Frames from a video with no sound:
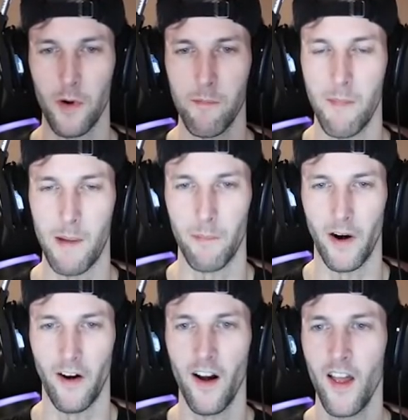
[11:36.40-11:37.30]

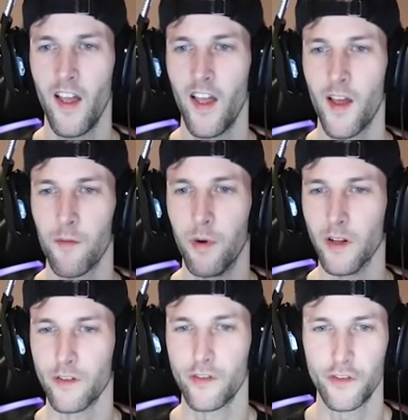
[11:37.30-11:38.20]
remember.
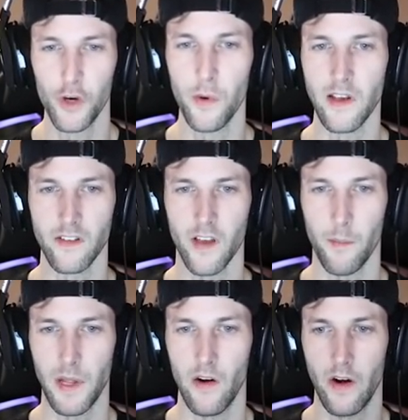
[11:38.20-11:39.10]
But Stewie is
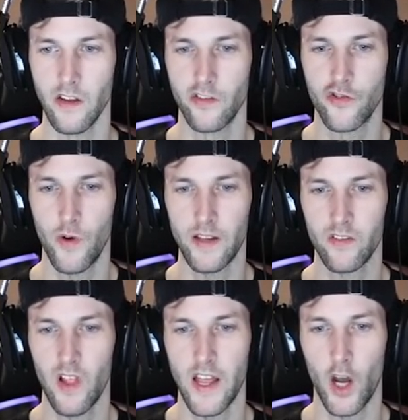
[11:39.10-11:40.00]
up here, and he's
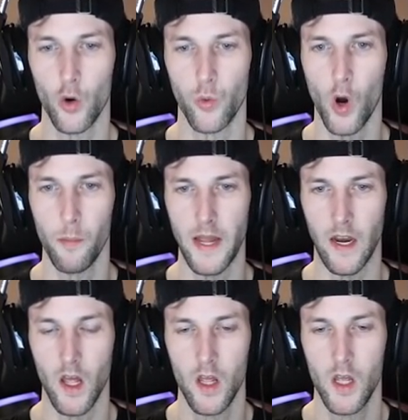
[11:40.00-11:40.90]
dressed like a Roman.